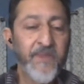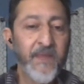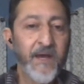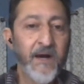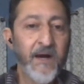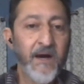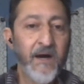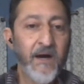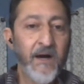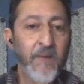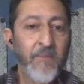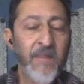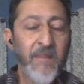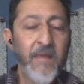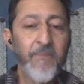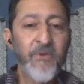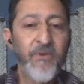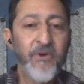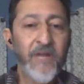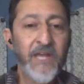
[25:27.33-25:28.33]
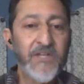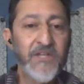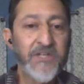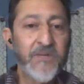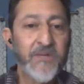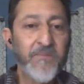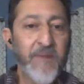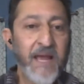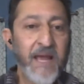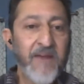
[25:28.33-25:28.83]
Plant Pure Nation,
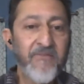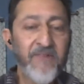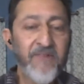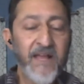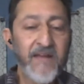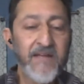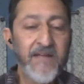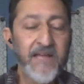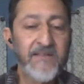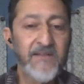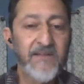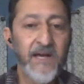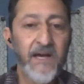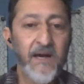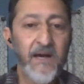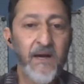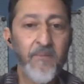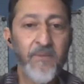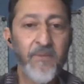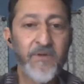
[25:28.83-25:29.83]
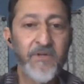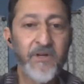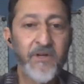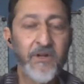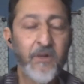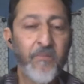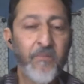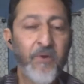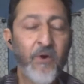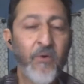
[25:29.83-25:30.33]
in fact, has a
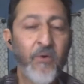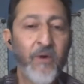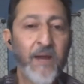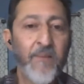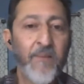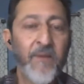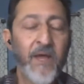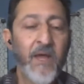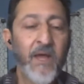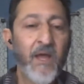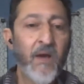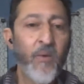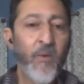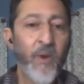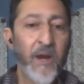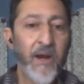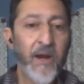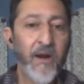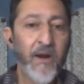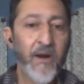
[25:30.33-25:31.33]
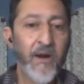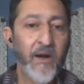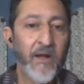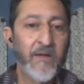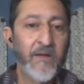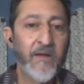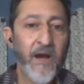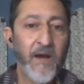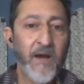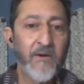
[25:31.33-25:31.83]
particular program where
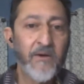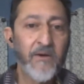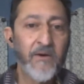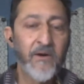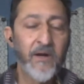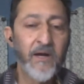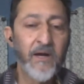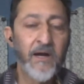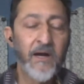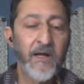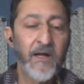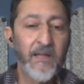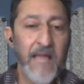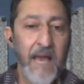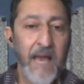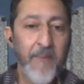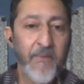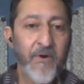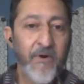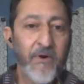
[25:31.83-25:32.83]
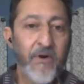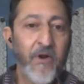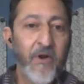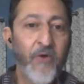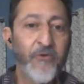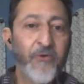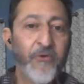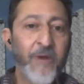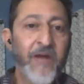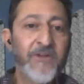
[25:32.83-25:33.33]
Dr. Clapper
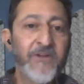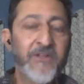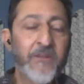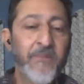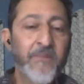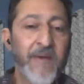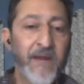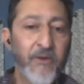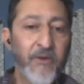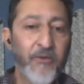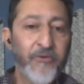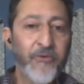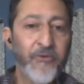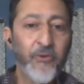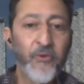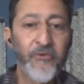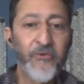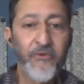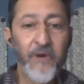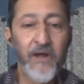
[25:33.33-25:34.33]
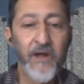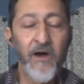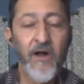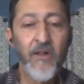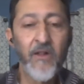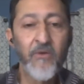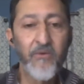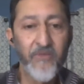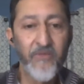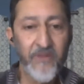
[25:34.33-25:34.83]
goes around to the medical schools around
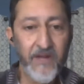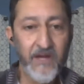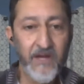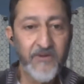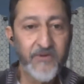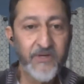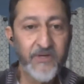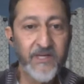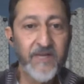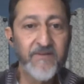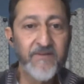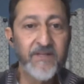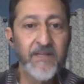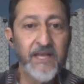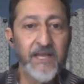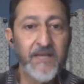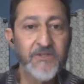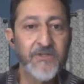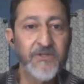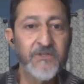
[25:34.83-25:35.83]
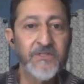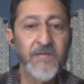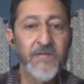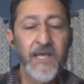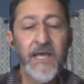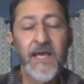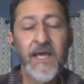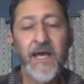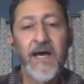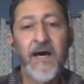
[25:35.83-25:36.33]
all over the country giving lectures
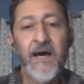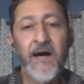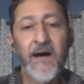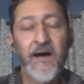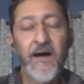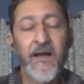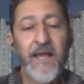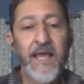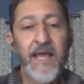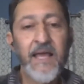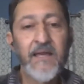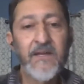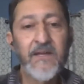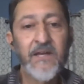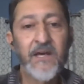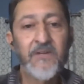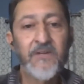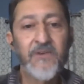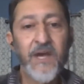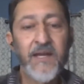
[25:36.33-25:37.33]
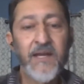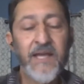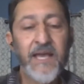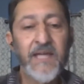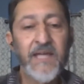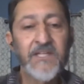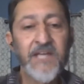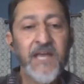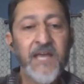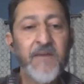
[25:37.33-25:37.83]
and trying to
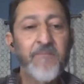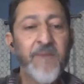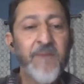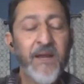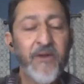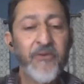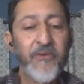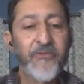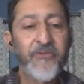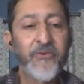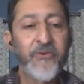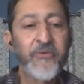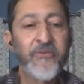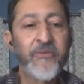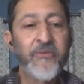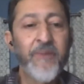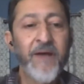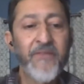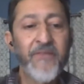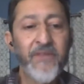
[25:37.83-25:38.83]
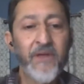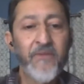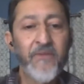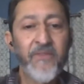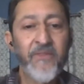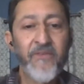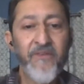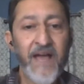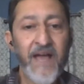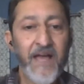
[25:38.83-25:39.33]
educate medical students about
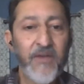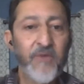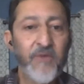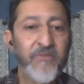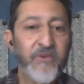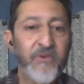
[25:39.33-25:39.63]
the value of